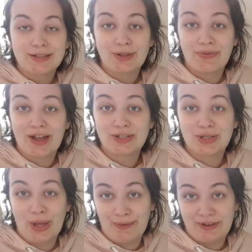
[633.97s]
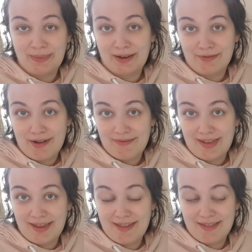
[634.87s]
So that should hopefully be
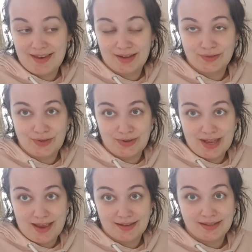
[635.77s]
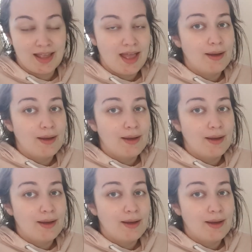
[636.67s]
arriving in the next few days.